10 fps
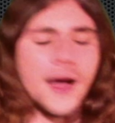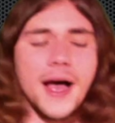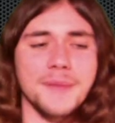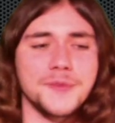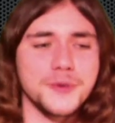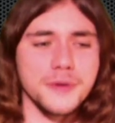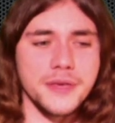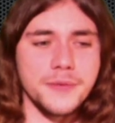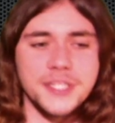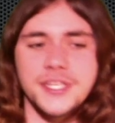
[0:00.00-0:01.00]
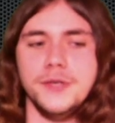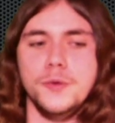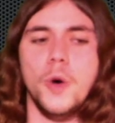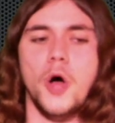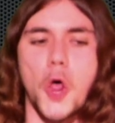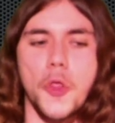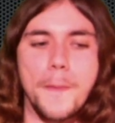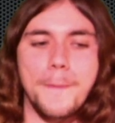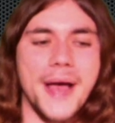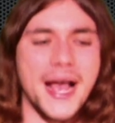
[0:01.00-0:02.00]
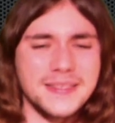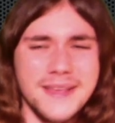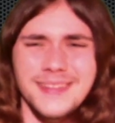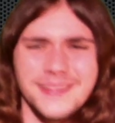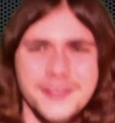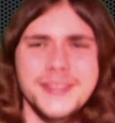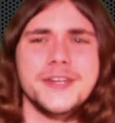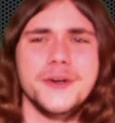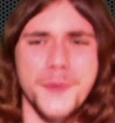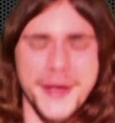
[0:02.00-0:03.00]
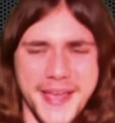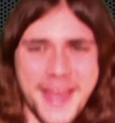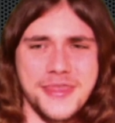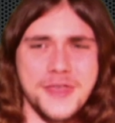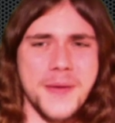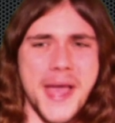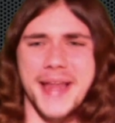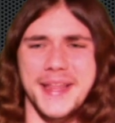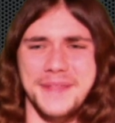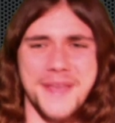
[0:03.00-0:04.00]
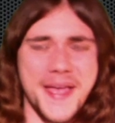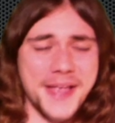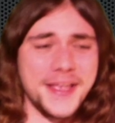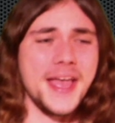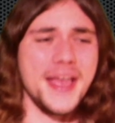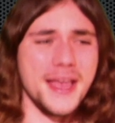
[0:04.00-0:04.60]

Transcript: I'm truly wishing you all the best. It's the year we can do anything.